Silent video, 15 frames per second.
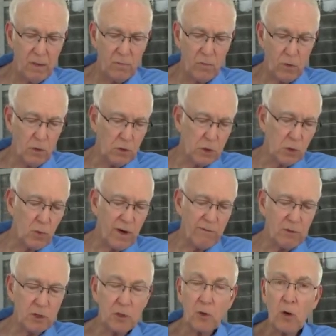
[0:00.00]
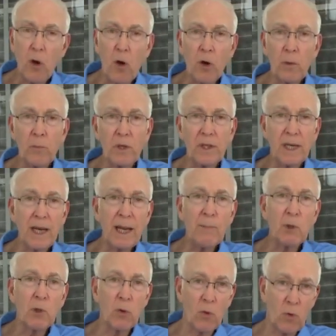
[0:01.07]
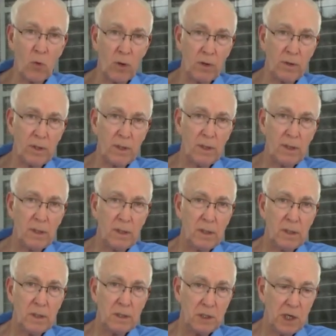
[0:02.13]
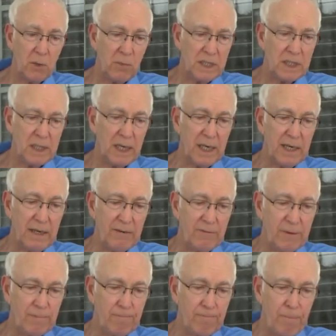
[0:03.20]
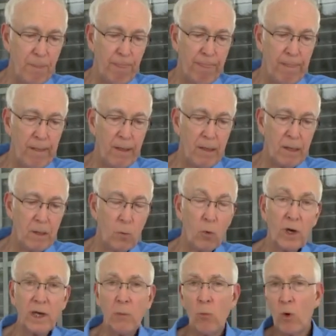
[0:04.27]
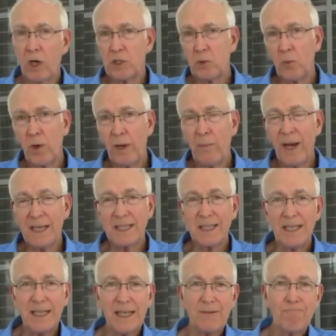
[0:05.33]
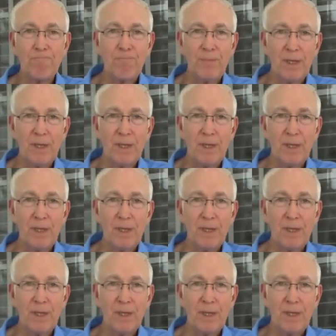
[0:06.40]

For whosoever shall call upon the name of the Lord shall be saved." What can wash away my sin?